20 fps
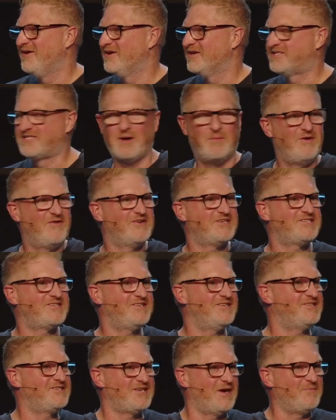Some of us,
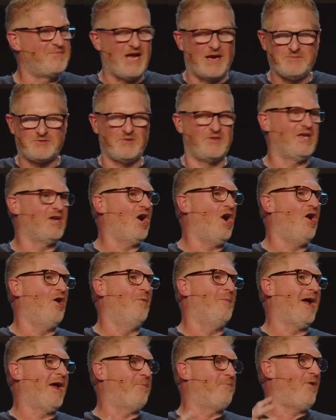sometimes we think, "Oh
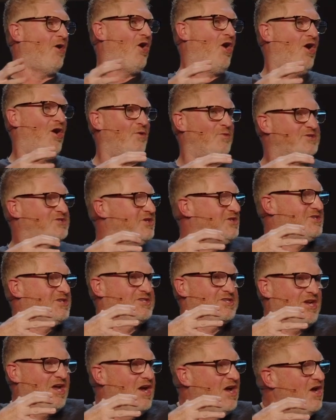man, Paul was
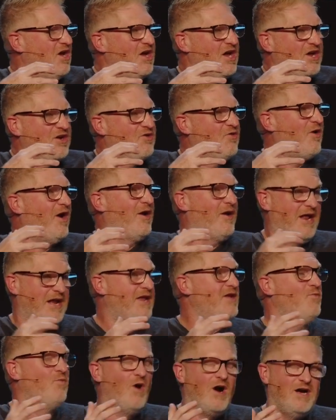just incredible." And
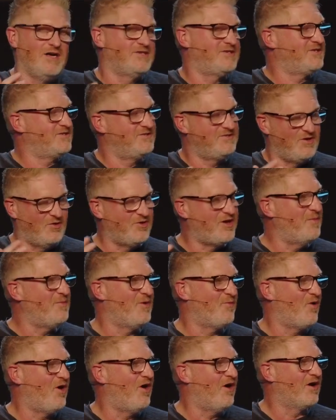he was, don't get me
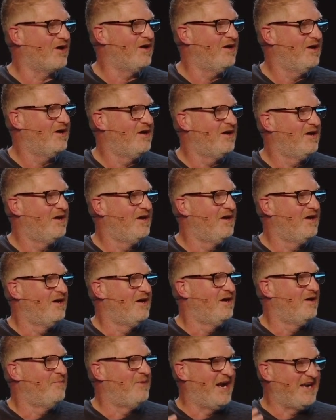wrong.
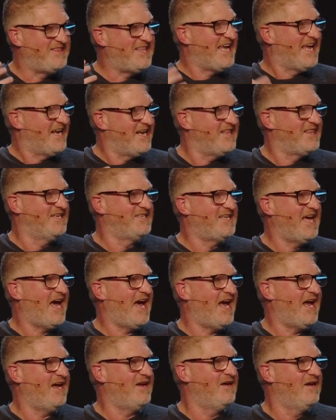But at the end of the
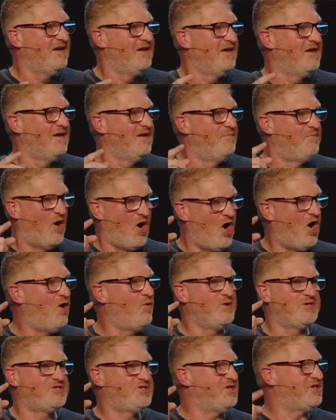day, Paul
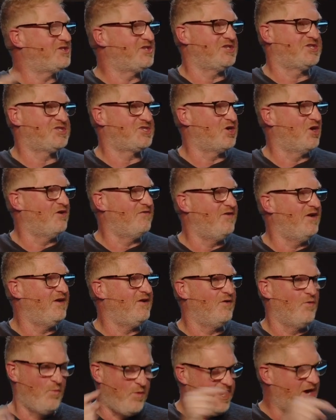was just a servant.
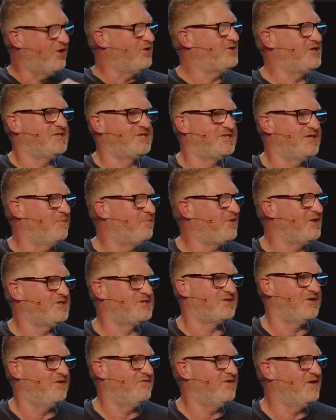We are just simply
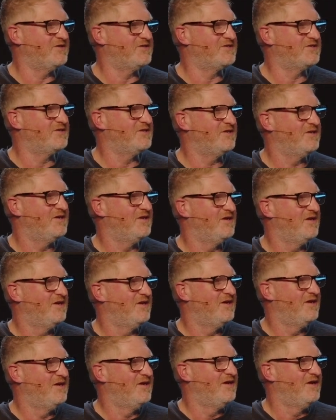servants.
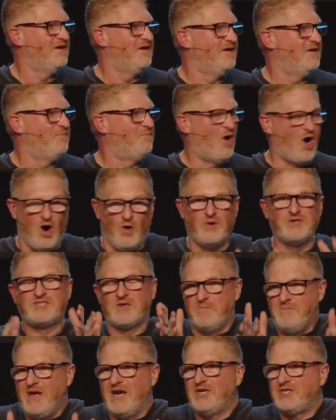Paul was
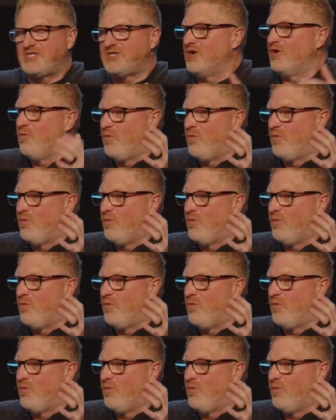a minister.